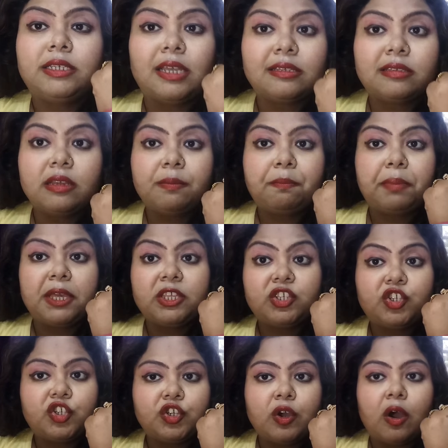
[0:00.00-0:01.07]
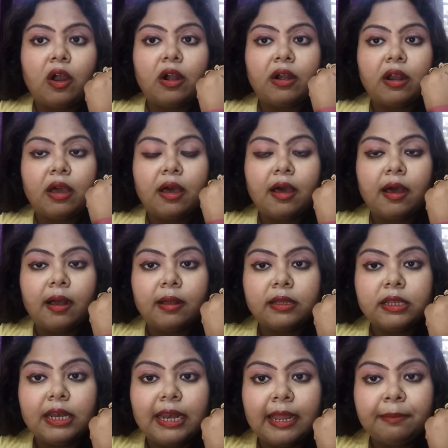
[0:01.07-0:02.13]
doesn't pinch your
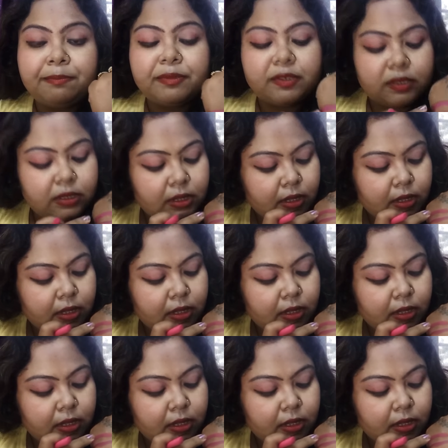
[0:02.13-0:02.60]
lips.